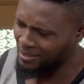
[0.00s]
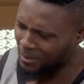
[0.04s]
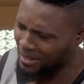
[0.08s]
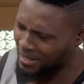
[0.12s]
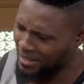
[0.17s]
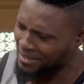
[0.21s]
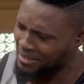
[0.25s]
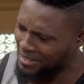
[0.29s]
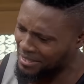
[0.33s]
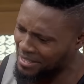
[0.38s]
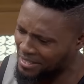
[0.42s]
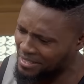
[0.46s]
Look
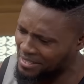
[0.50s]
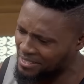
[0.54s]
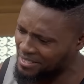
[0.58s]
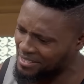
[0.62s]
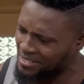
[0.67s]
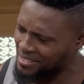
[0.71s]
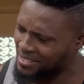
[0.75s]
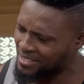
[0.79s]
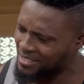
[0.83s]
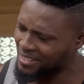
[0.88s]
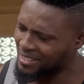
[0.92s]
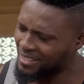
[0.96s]
at
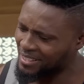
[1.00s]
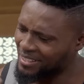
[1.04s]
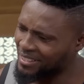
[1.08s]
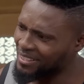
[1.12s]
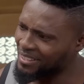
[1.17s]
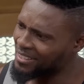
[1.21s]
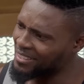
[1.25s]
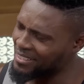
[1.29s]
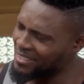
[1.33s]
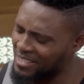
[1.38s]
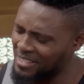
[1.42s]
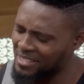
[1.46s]
this.
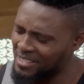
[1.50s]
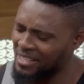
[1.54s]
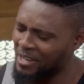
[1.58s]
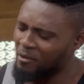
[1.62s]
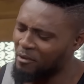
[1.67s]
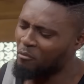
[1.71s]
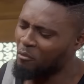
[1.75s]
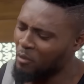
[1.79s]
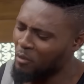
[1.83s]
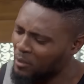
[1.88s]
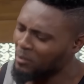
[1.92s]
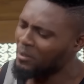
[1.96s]
This is a
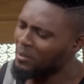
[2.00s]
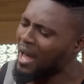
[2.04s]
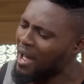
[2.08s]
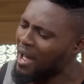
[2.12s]
real